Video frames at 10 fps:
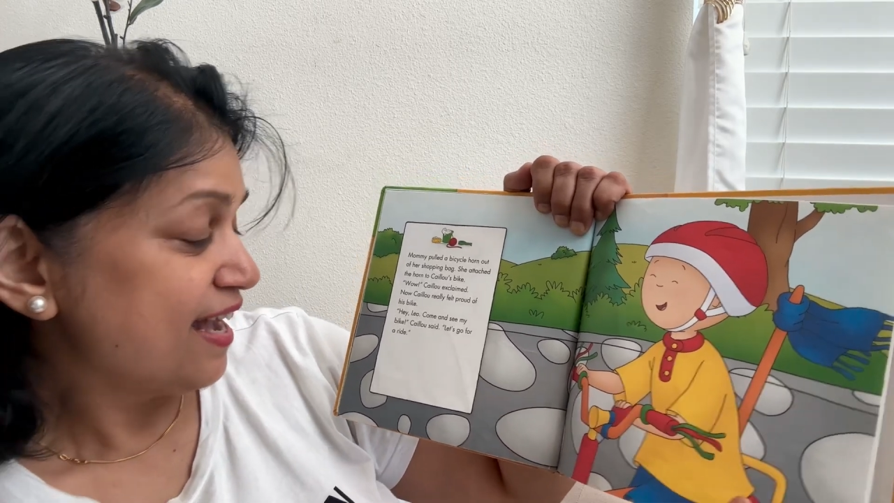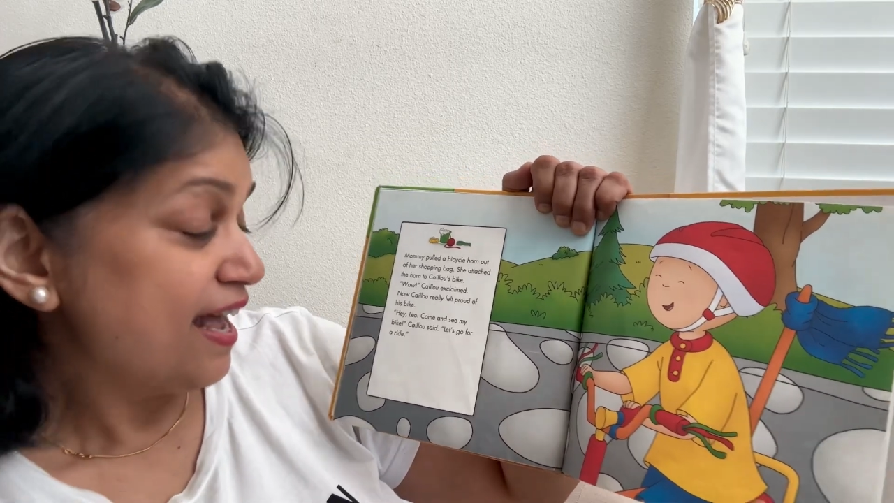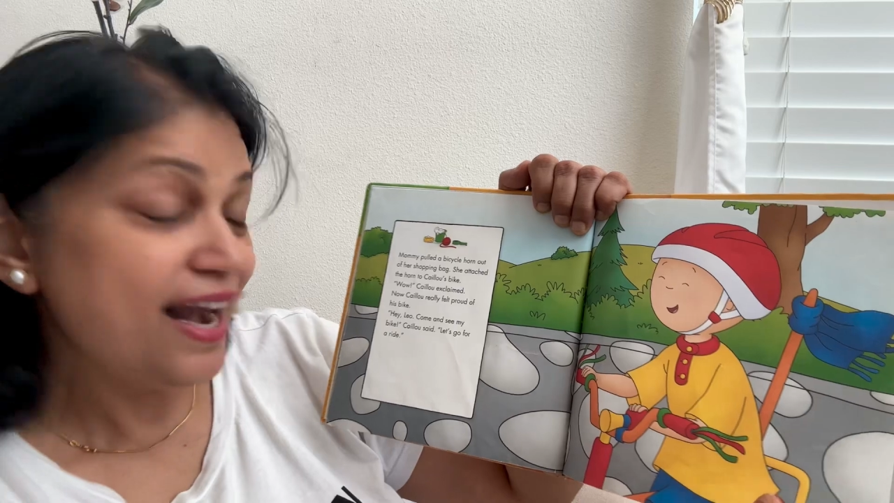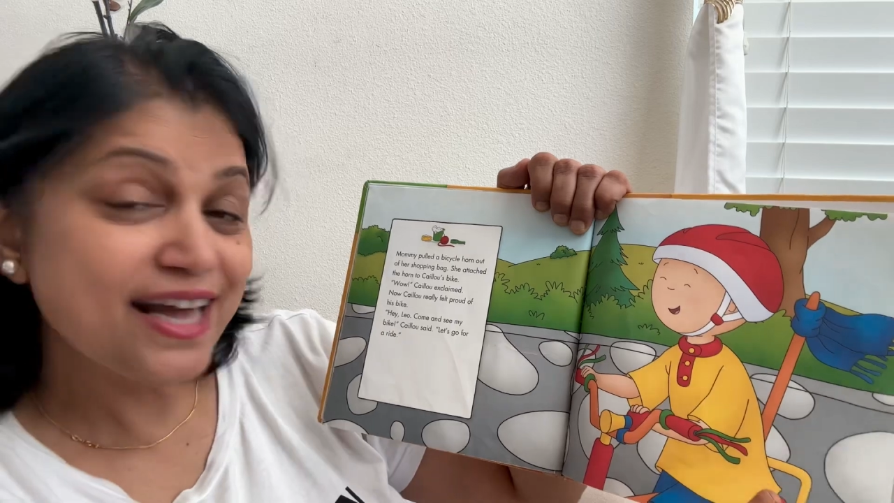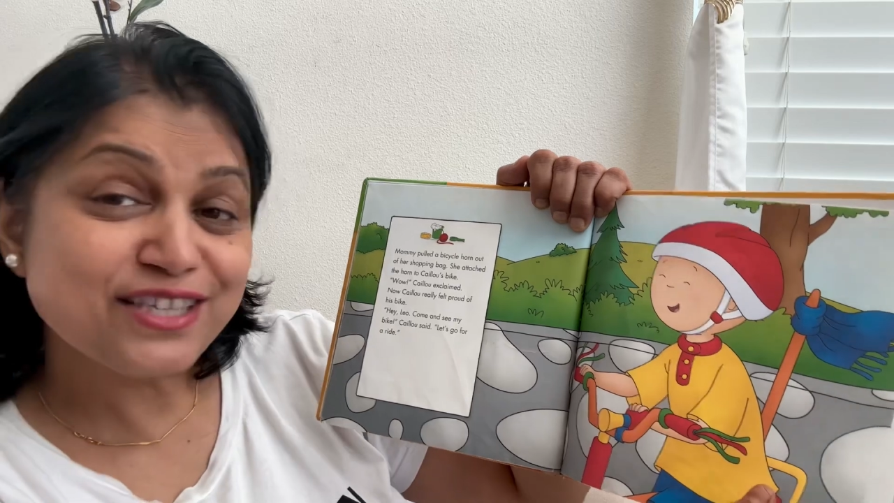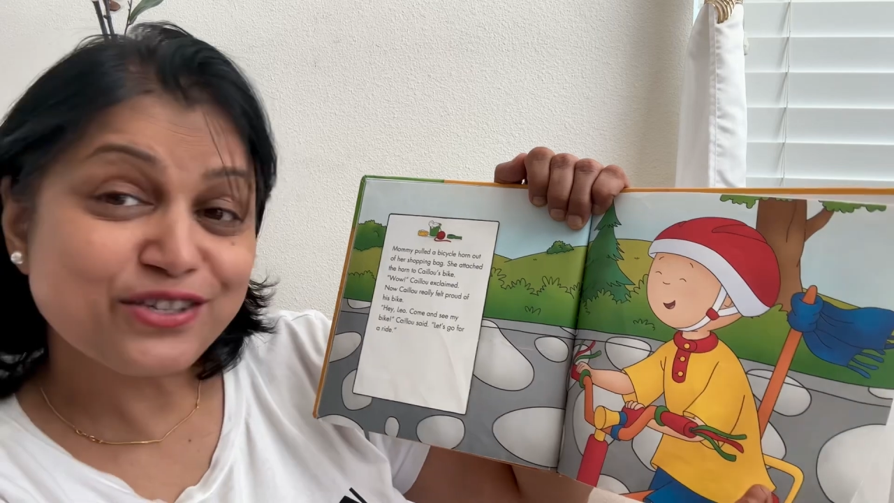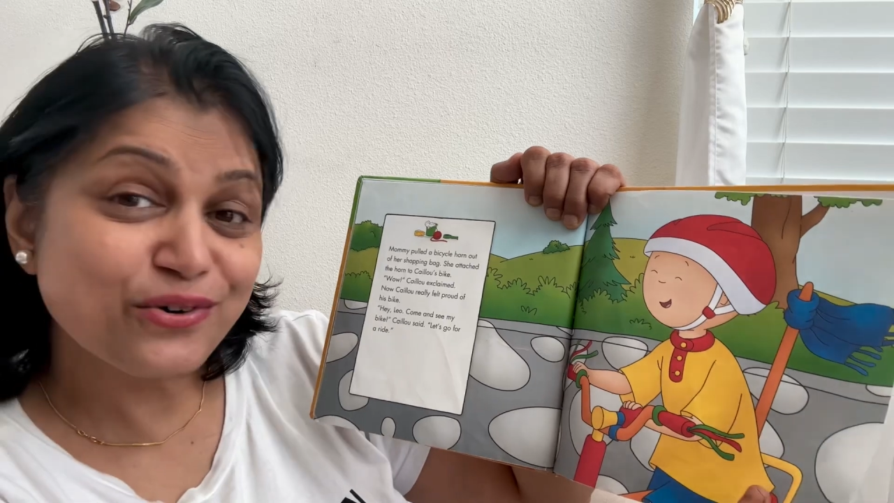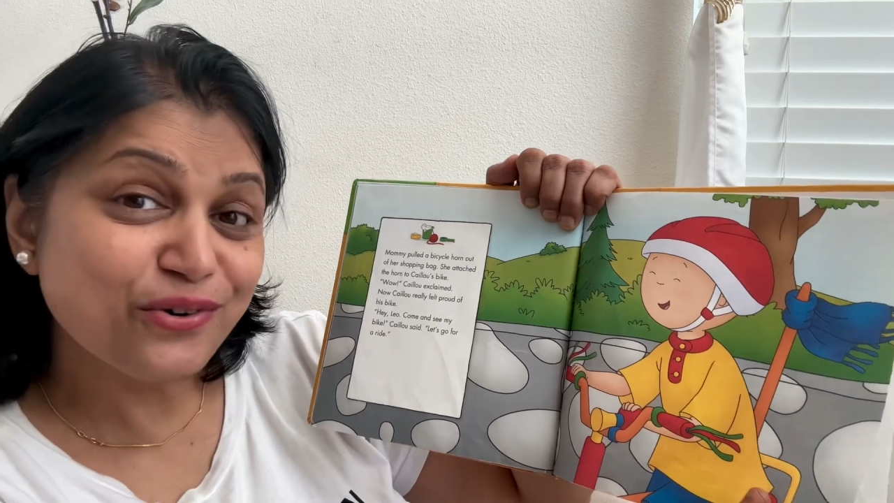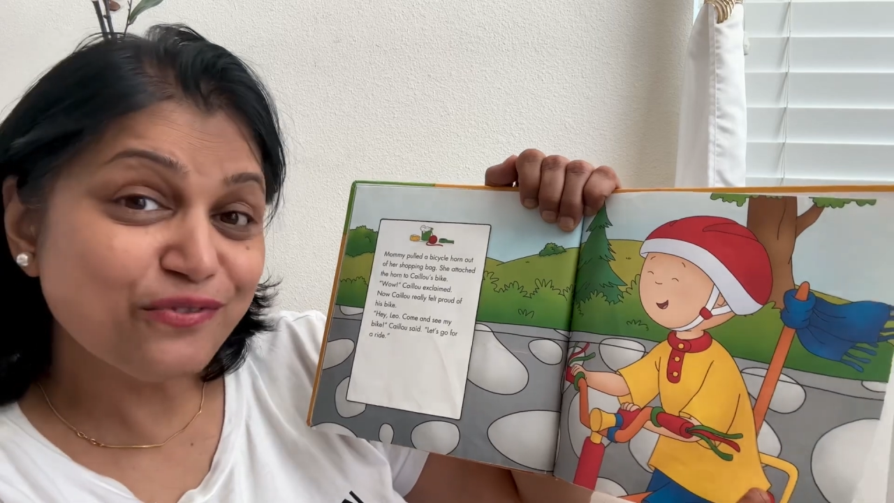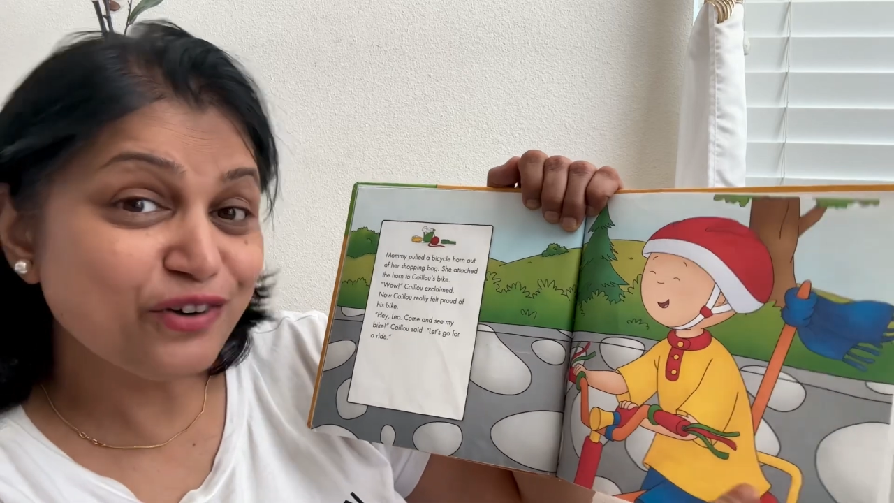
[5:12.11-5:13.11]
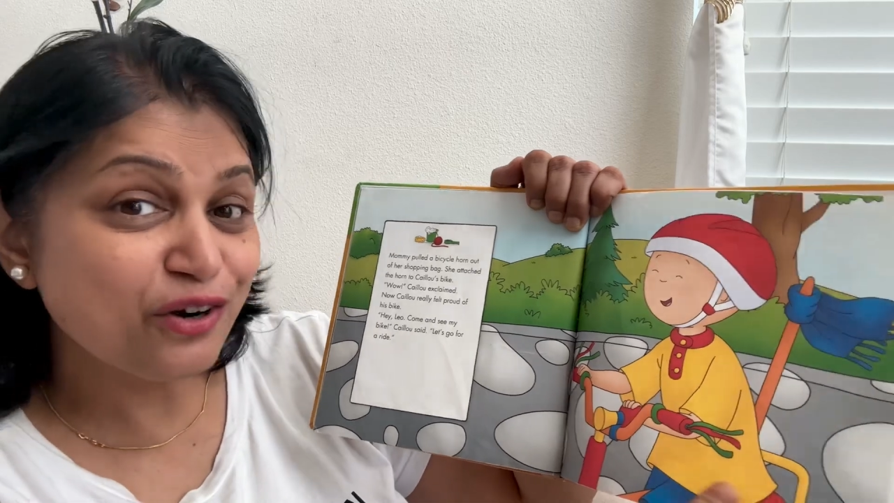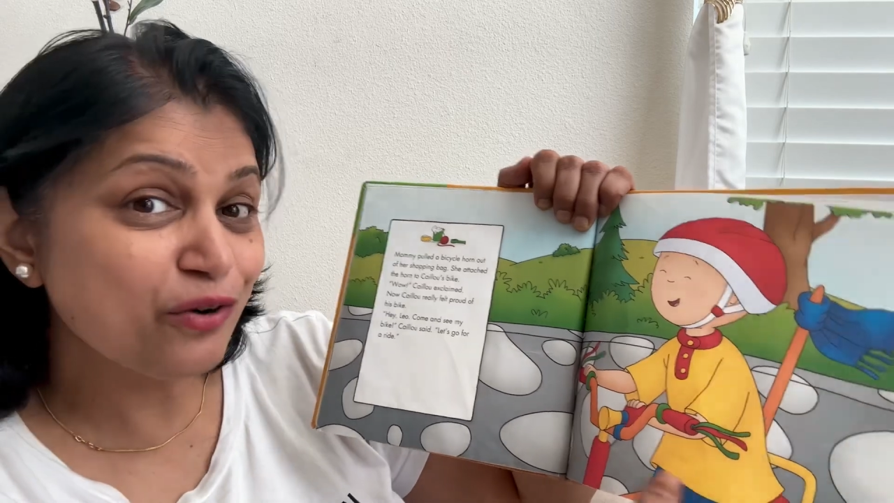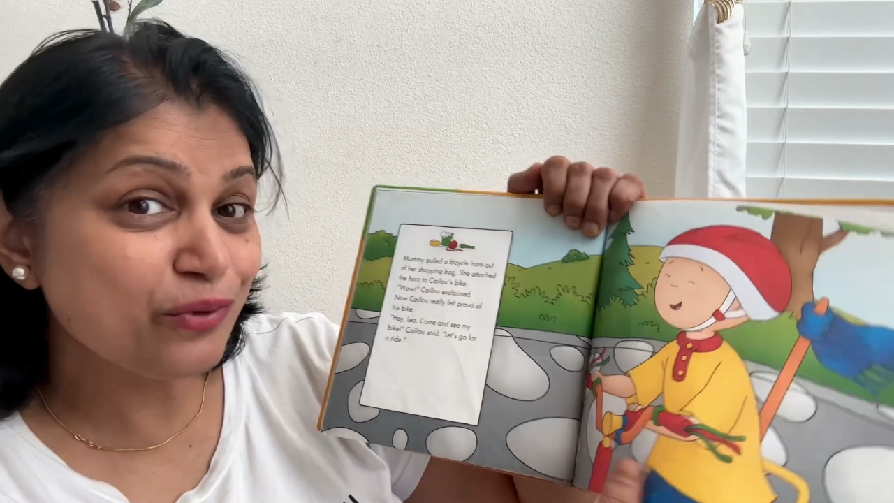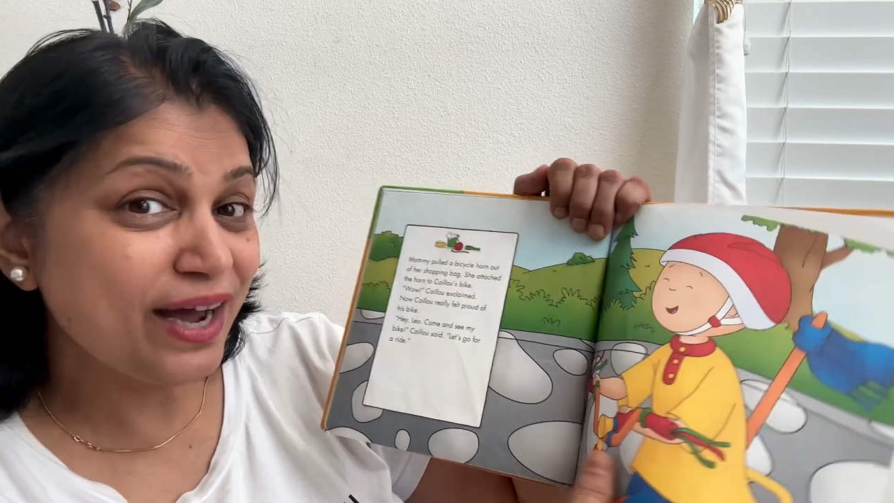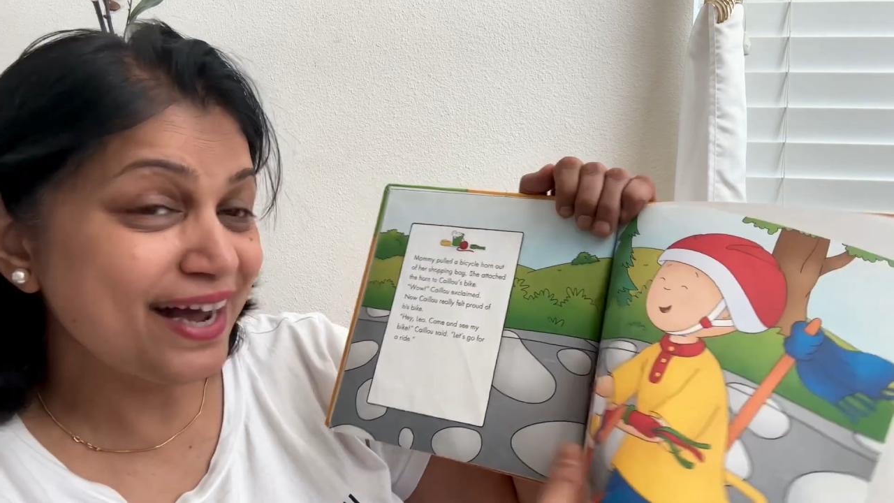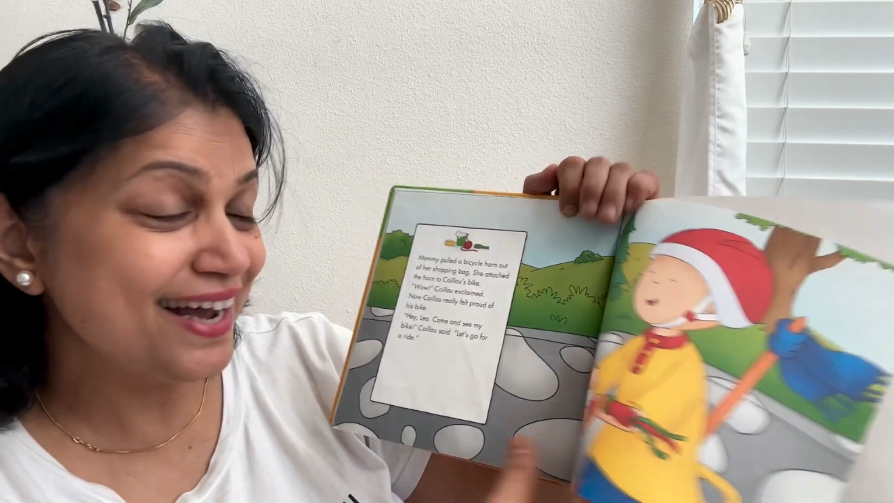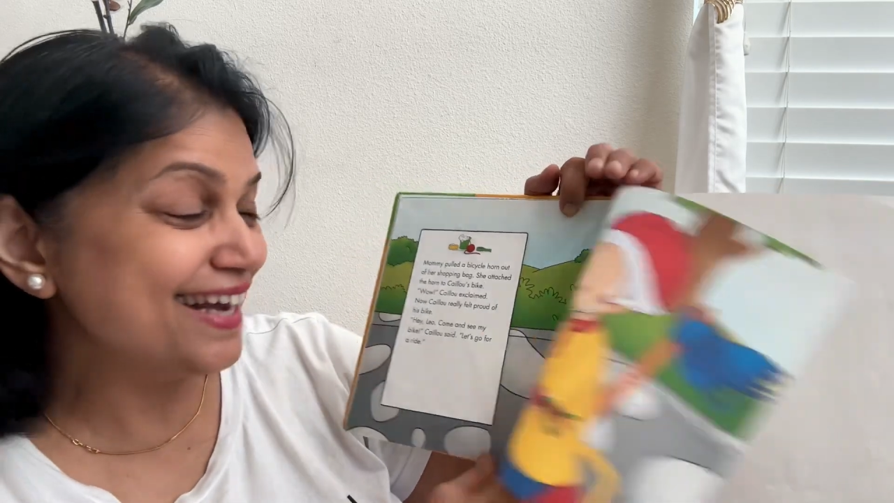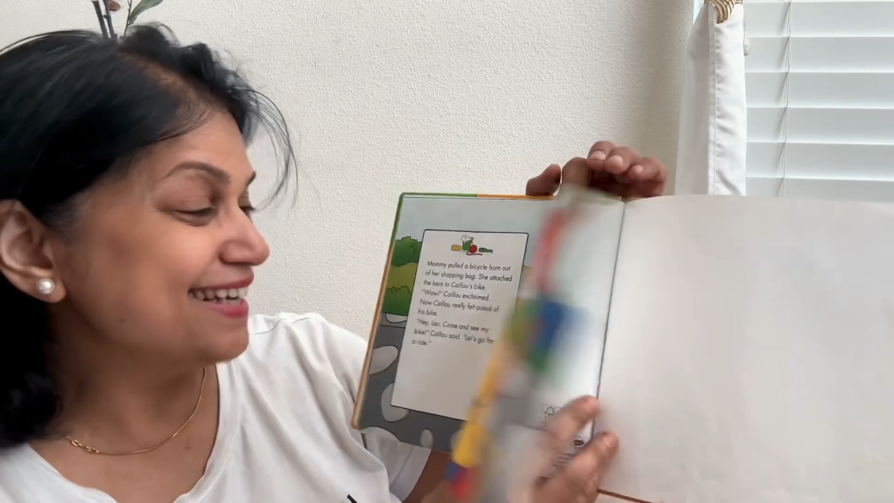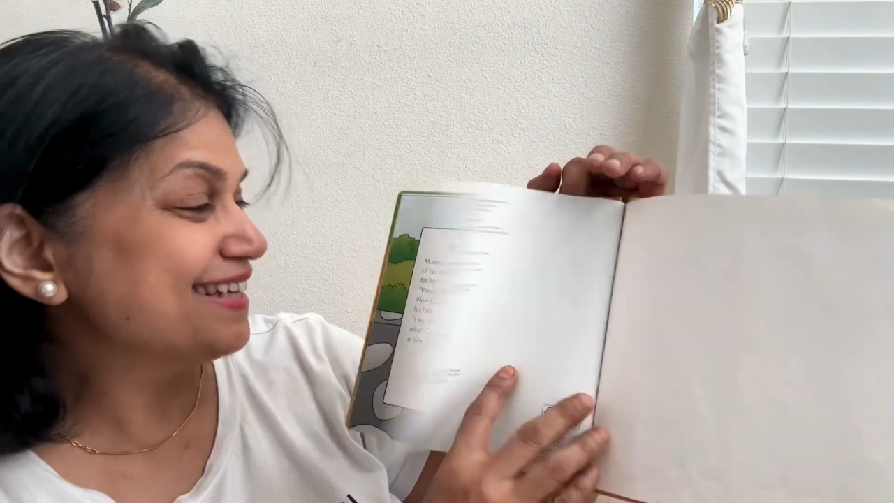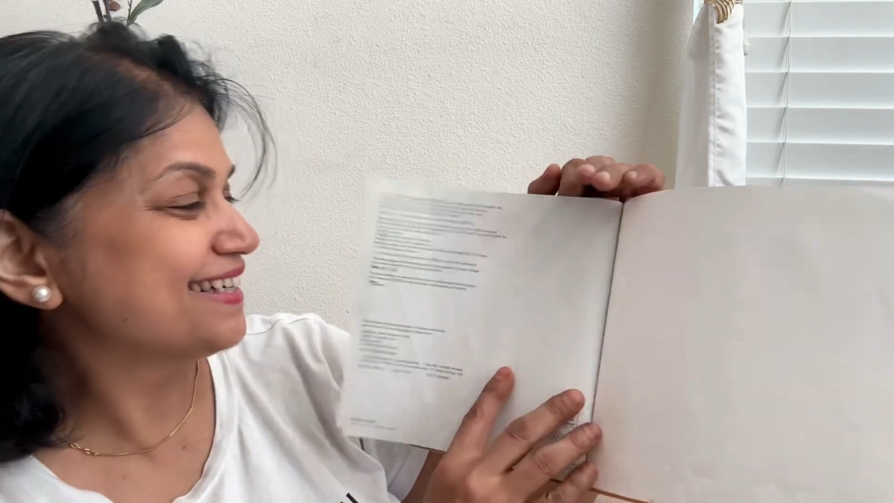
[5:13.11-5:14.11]
Let's go for a
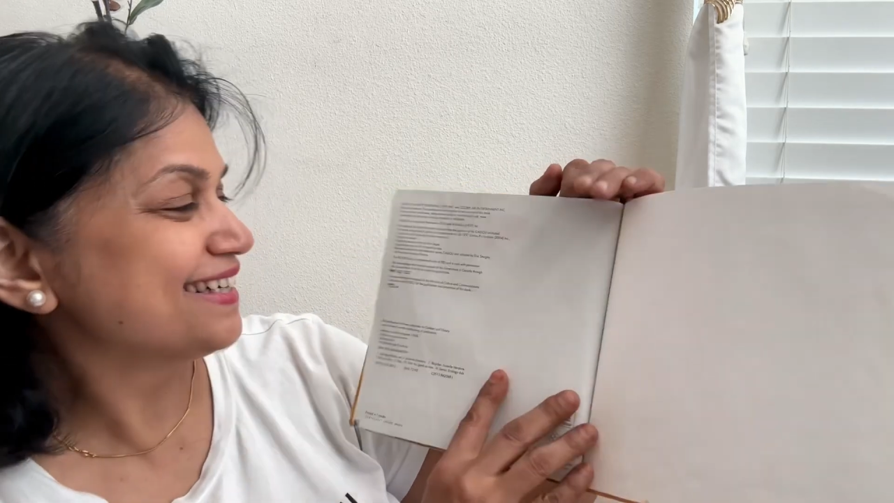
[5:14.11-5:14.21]
ride.